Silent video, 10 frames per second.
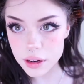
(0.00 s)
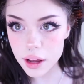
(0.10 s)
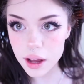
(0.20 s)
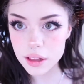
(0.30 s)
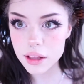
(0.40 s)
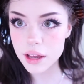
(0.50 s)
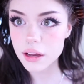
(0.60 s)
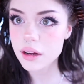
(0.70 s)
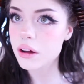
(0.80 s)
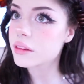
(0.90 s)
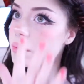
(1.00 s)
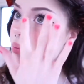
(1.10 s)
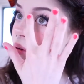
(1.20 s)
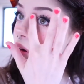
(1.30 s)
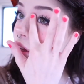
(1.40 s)
that highlight, on the
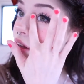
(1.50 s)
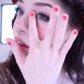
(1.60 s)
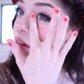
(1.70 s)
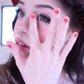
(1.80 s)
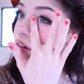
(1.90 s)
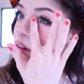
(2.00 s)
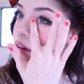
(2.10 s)
bridge,